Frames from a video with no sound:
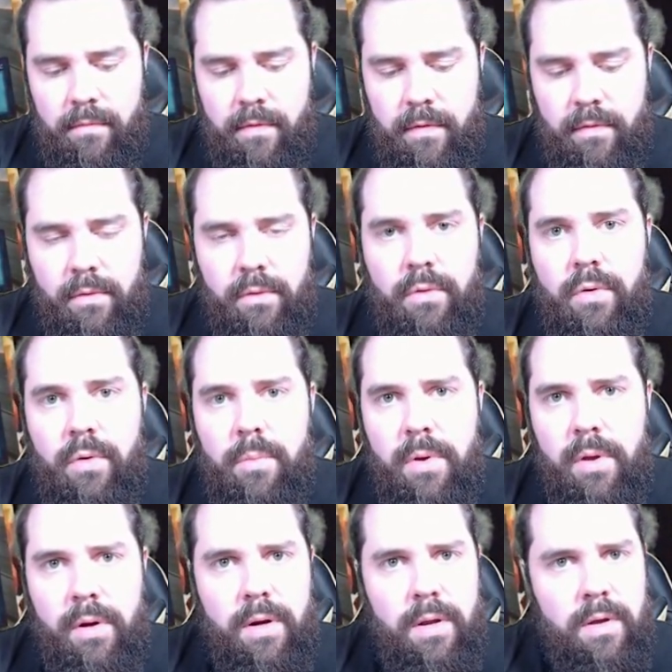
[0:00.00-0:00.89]
physical
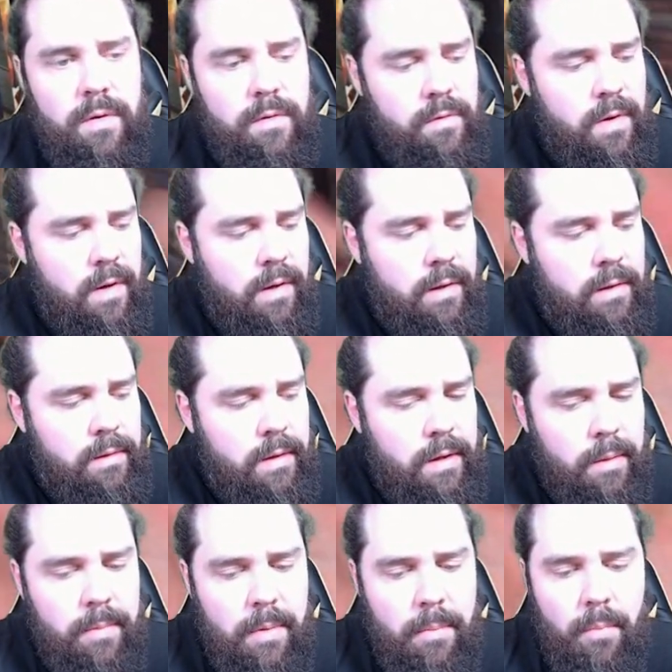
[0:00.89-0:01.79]
community is getting a
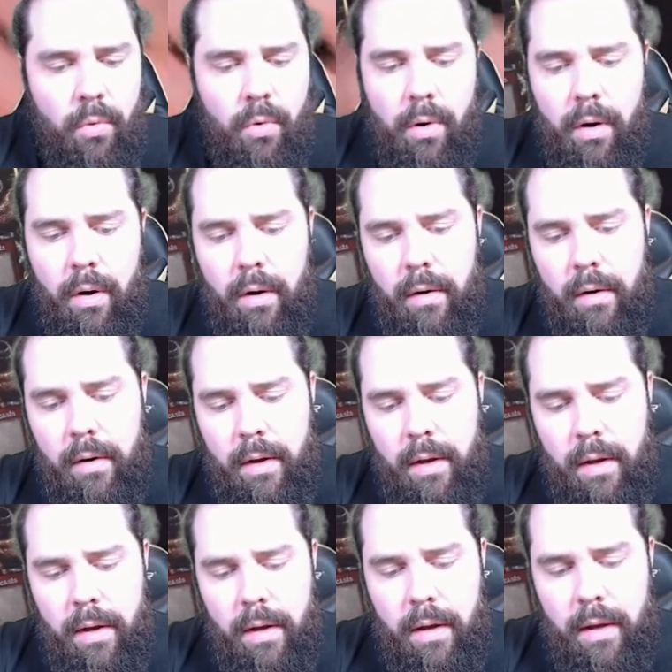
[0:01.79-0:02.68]
little bit more
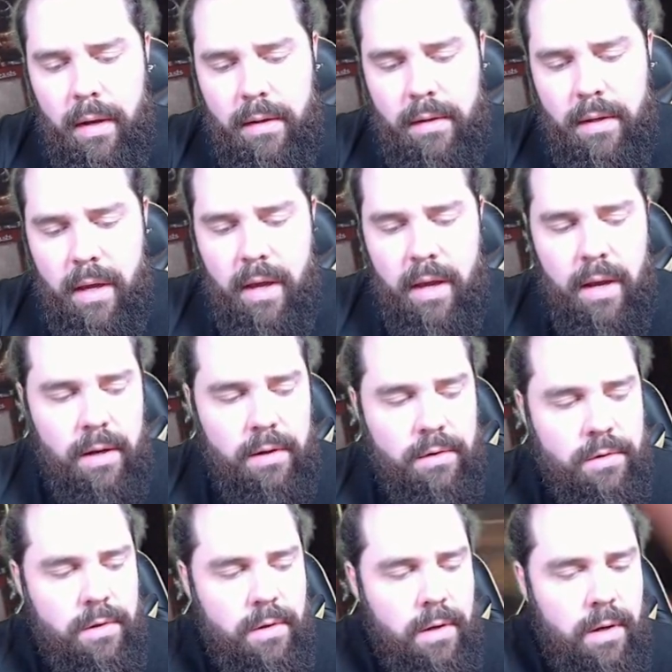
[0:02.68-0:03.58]
engaged.